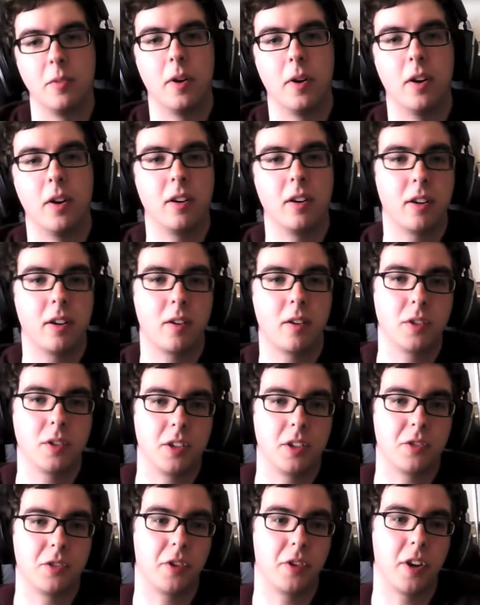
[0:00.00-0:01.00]
but
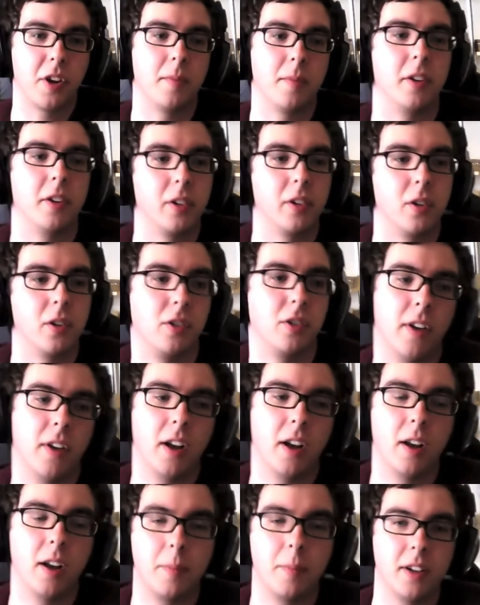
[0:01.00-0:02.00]
Quantic Dream are a good
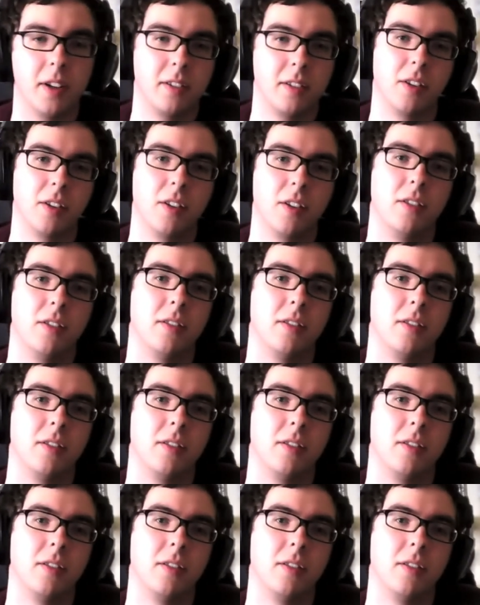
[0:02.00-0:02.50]
developer, so.